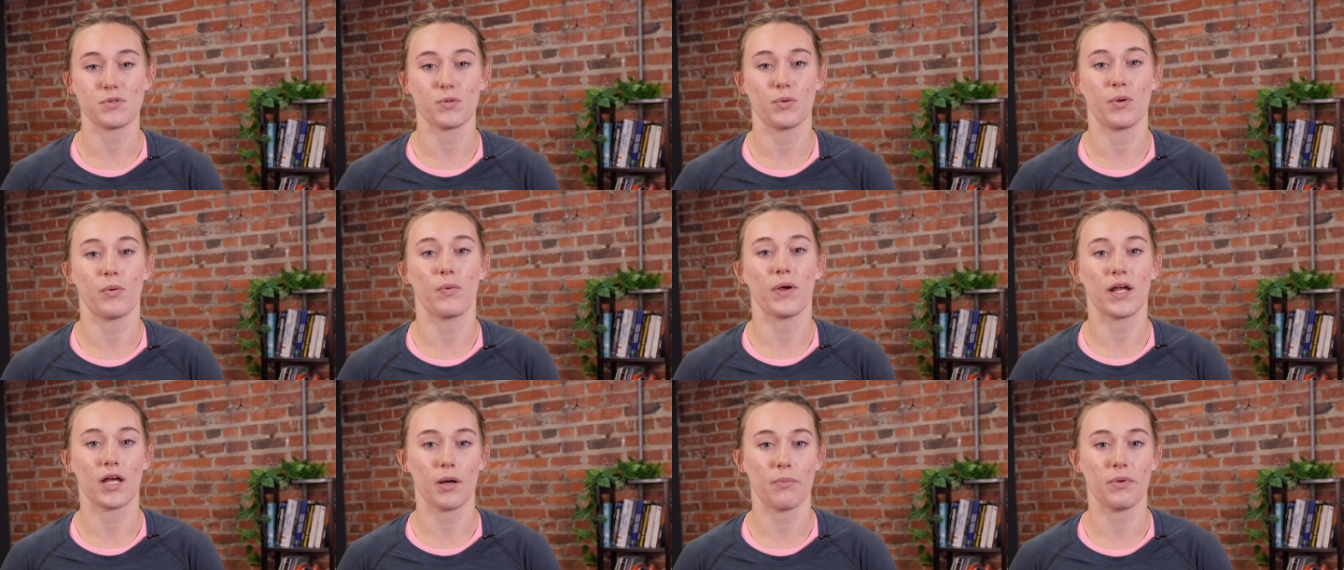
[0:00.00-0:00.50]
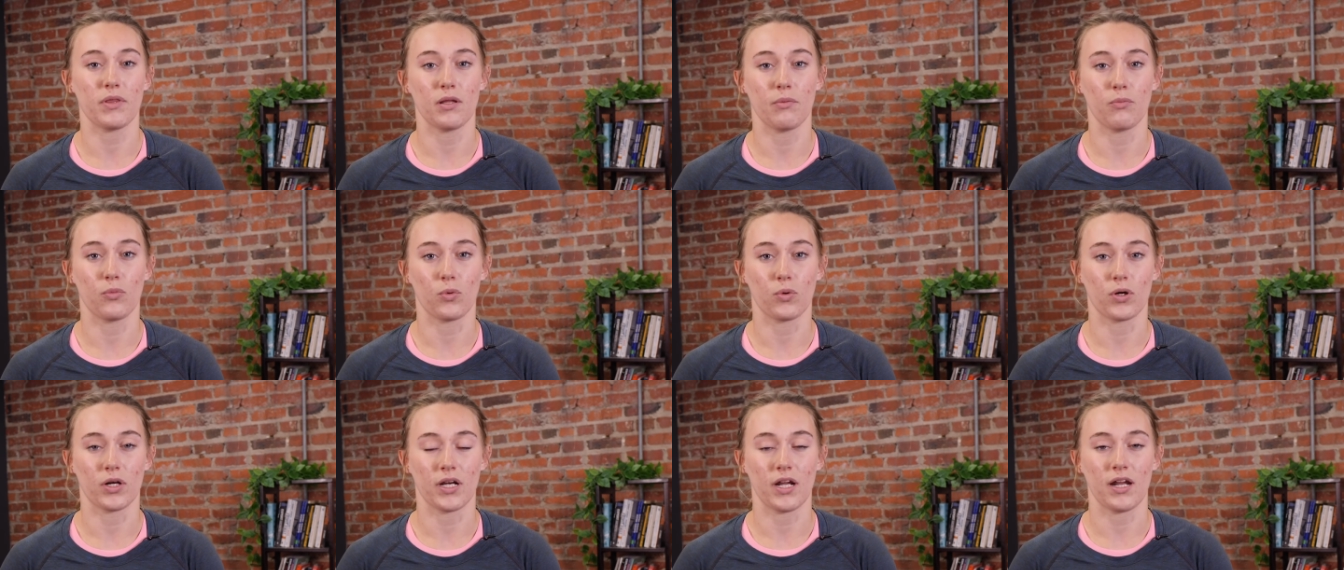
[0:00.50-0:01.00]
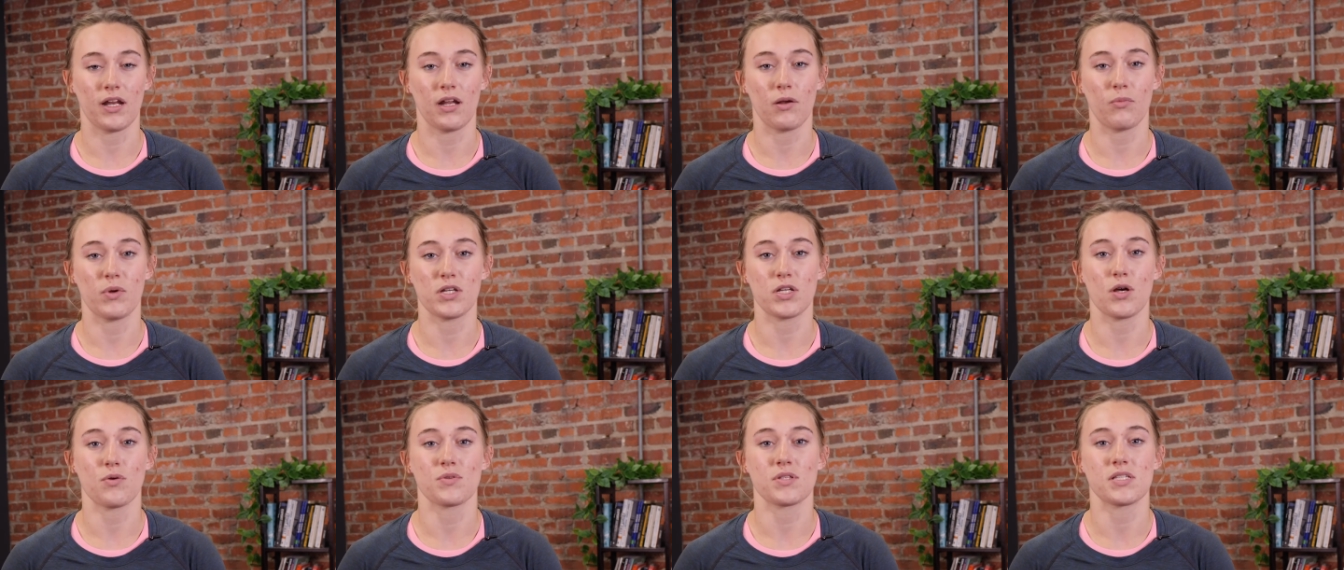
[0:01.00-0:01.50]
when we wake up in the morning and we
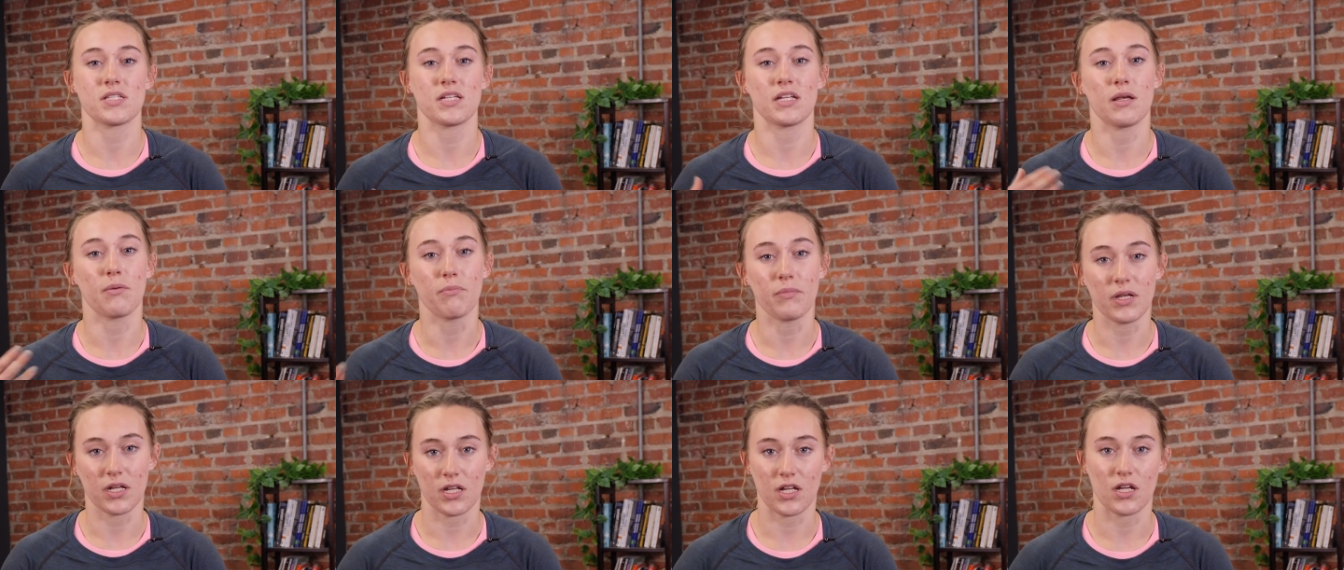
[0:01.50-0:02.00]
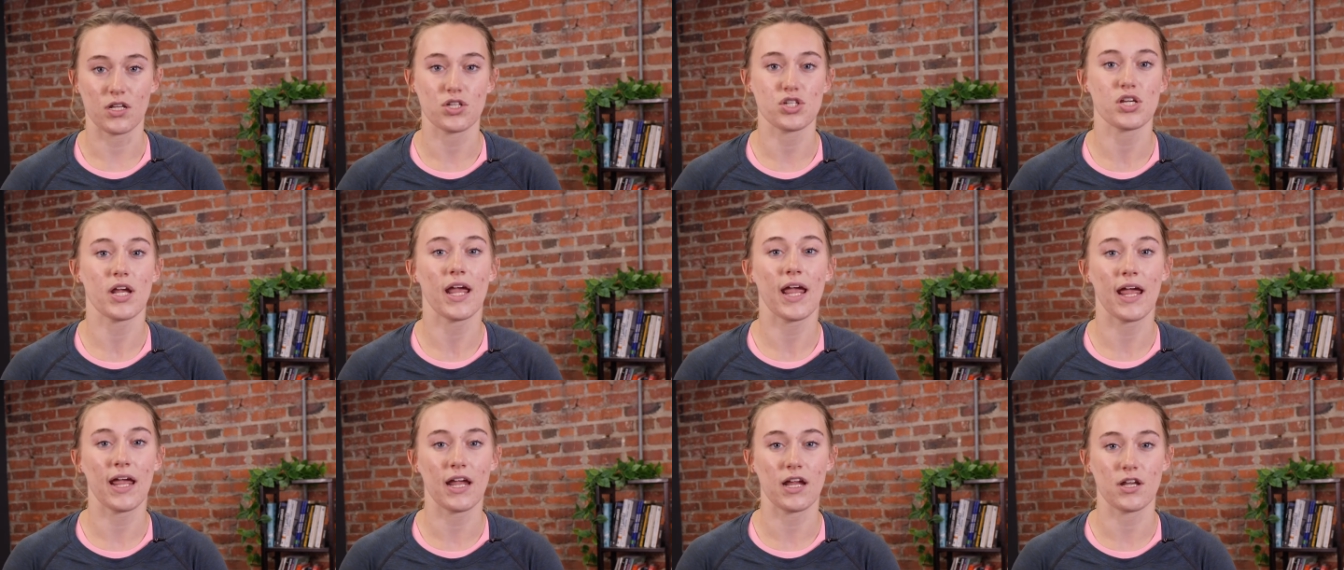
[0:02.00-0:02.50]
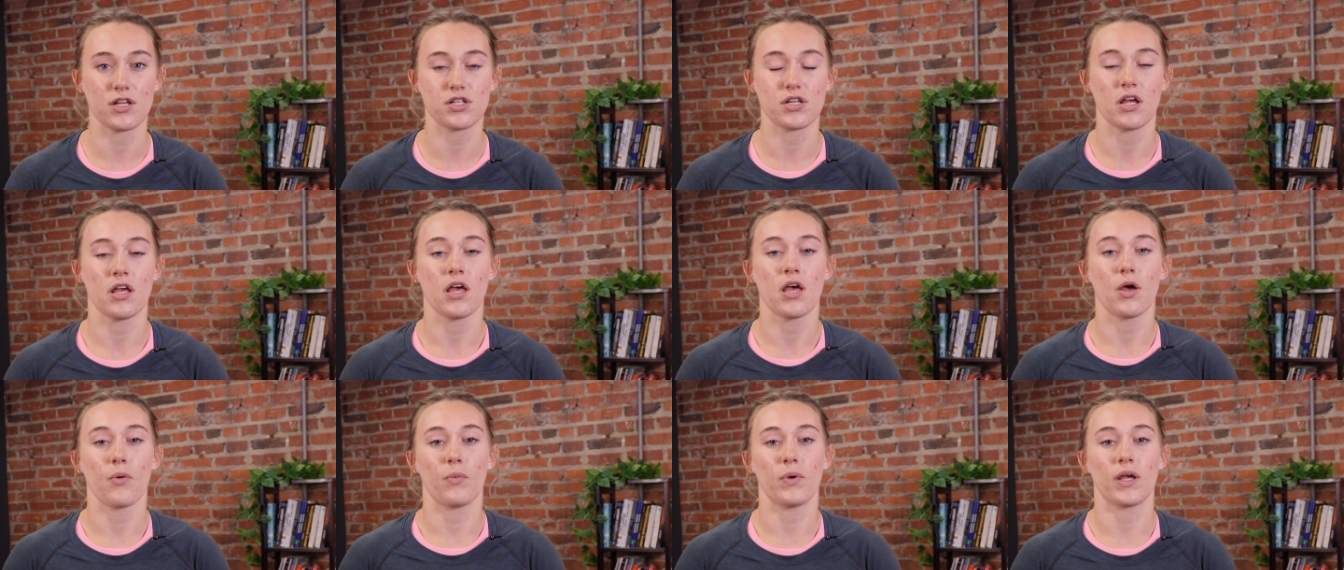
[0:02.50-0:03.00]
don't see immediate change,
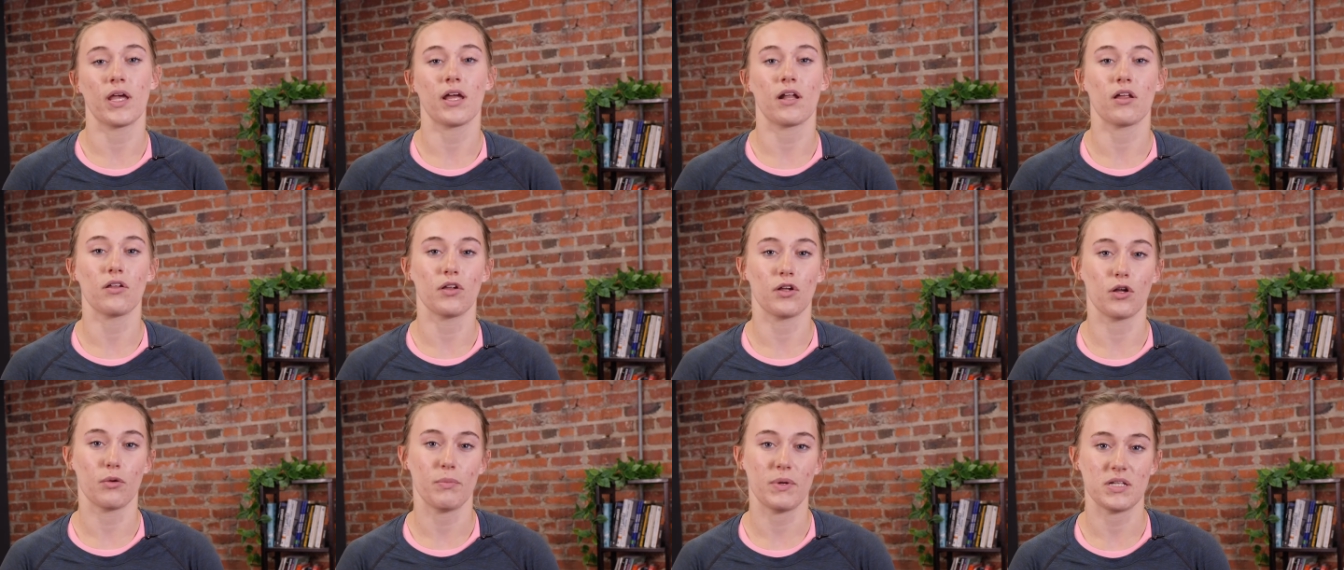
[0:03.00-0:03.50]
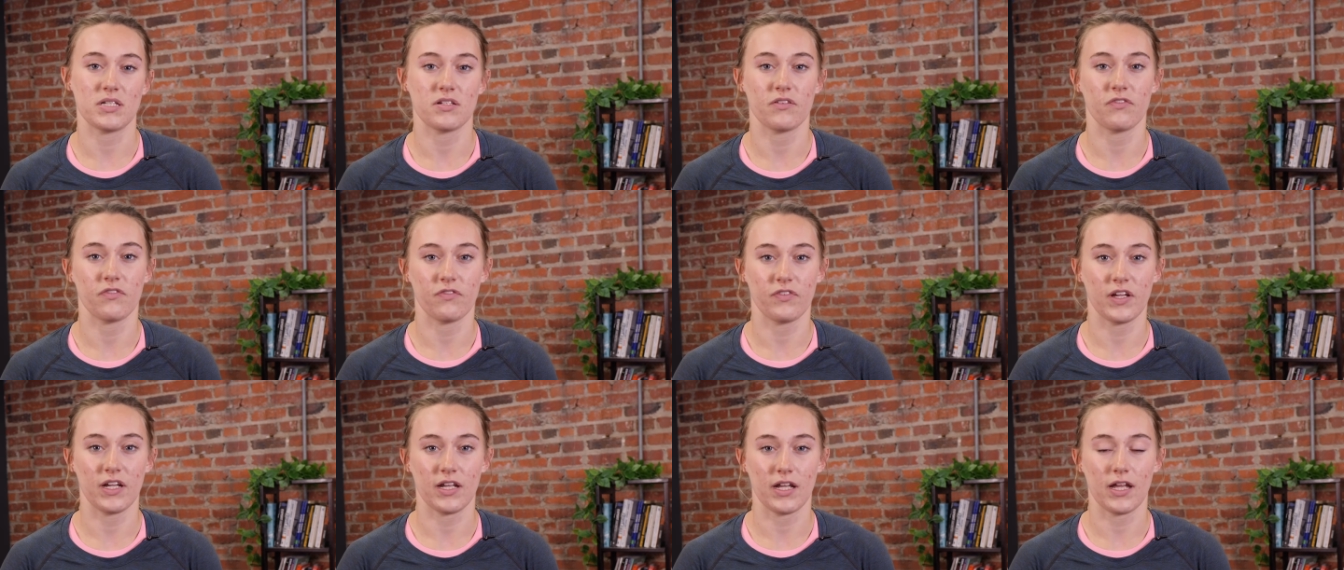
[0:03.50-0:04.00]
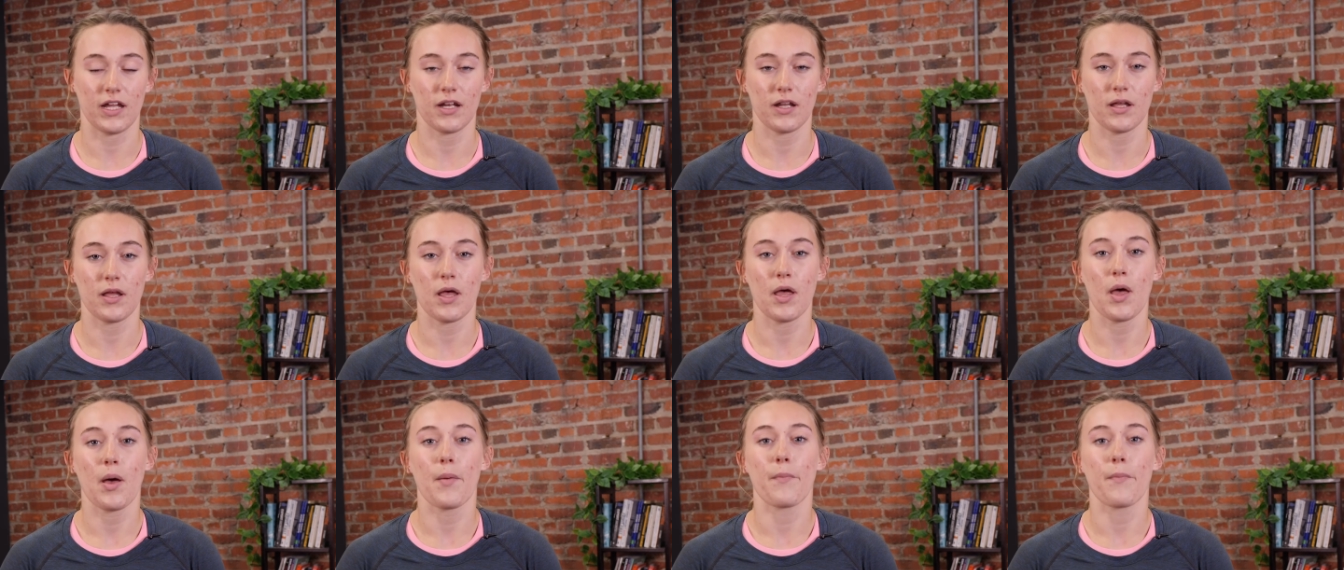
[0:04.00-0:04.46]
we get a little bit defeated.